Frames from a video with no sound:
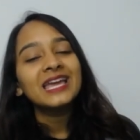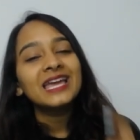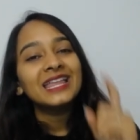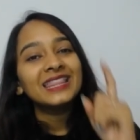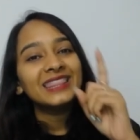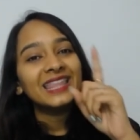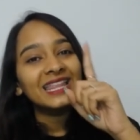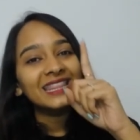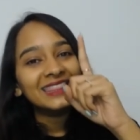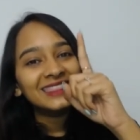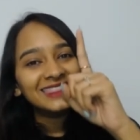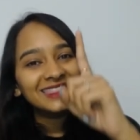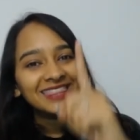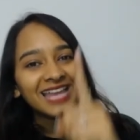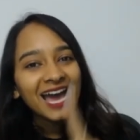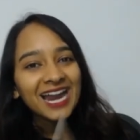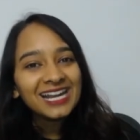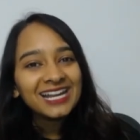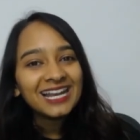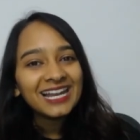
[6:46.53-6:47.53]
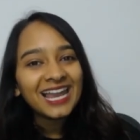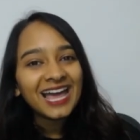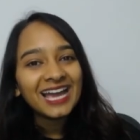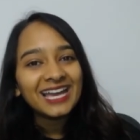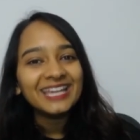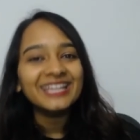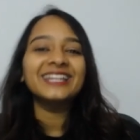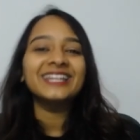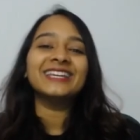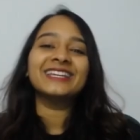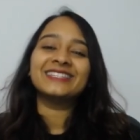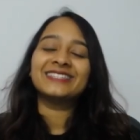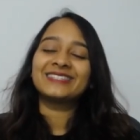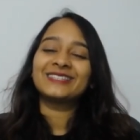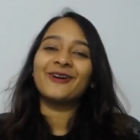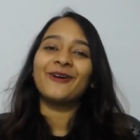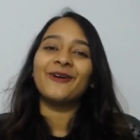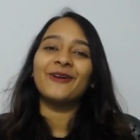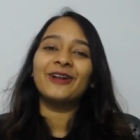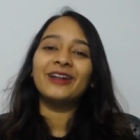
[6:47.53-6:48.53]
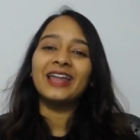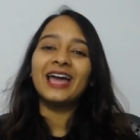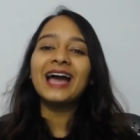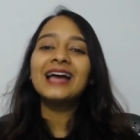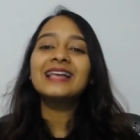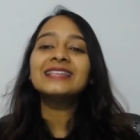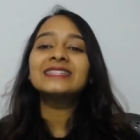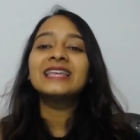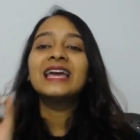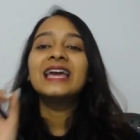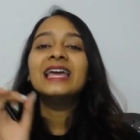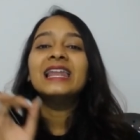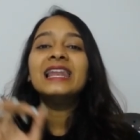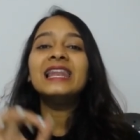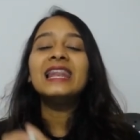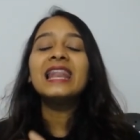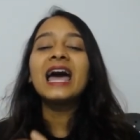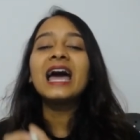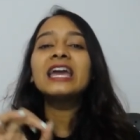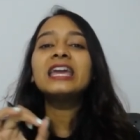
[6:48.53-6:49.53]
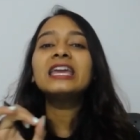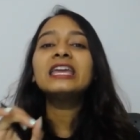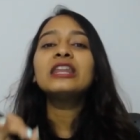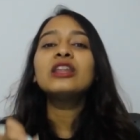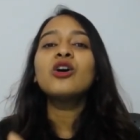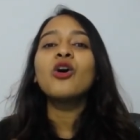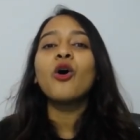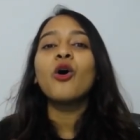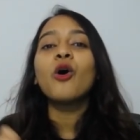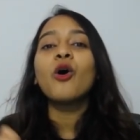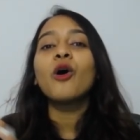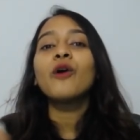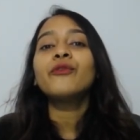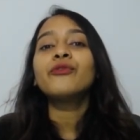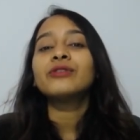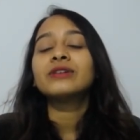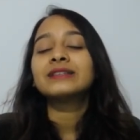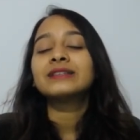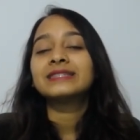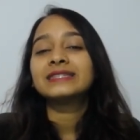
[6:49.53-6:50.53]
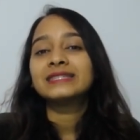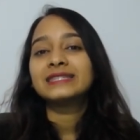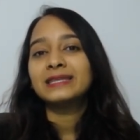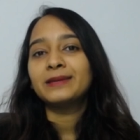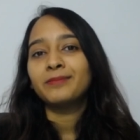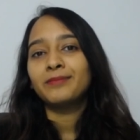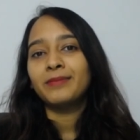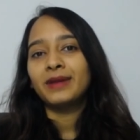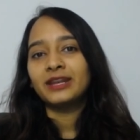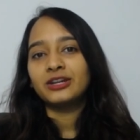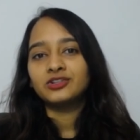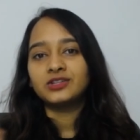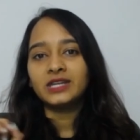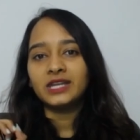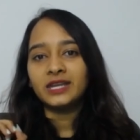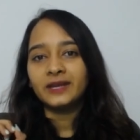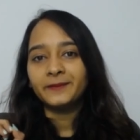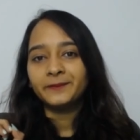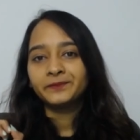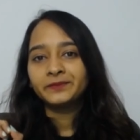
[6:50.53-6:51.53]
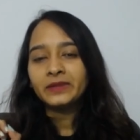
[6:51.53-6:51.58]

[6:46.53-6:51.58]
then that line is called as line of symmetry.